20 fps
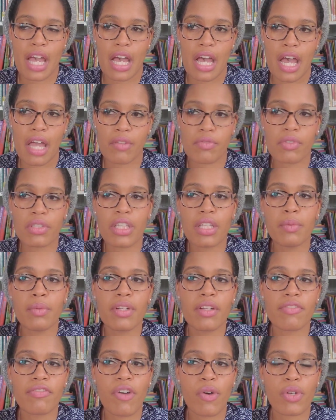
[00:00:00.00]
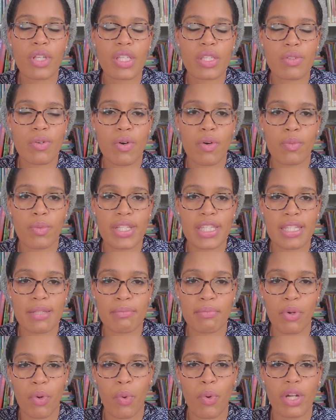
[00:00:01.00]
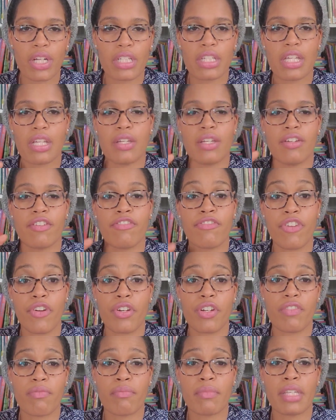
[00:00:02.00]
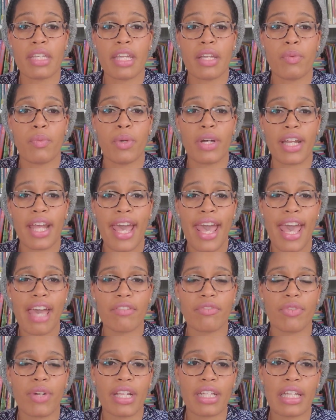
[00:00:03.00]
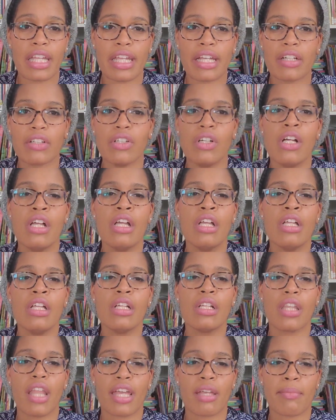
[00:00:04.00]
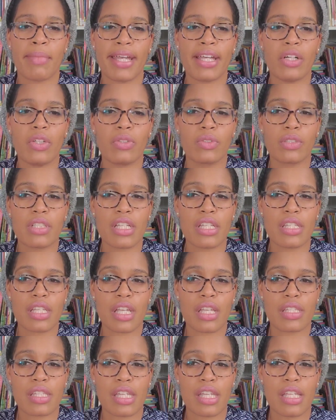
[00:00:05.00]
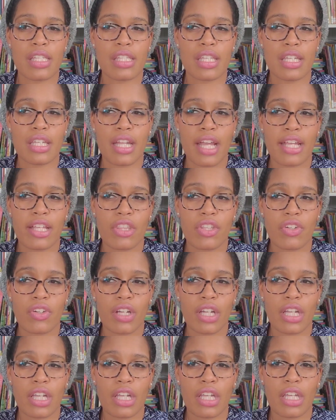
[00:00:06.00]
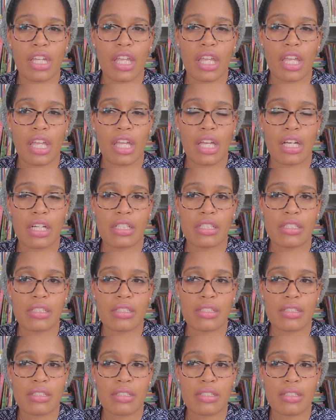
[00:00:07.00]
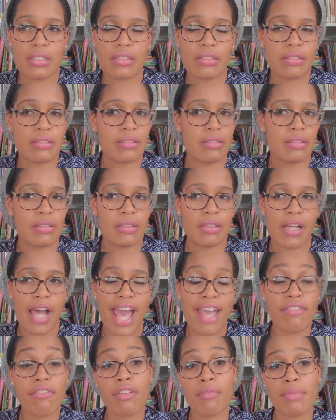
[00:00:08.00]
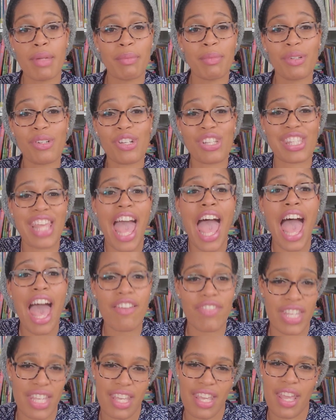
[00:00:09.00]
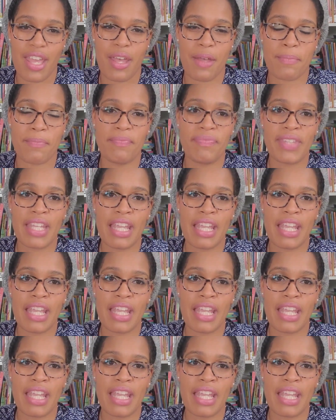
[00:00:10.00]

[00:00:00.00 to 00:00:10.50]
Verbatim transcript: I really want to focus on what's important and in front of me and what I have right now. Like my oldest, like I said, he's in ninth grade, and I remember just having him.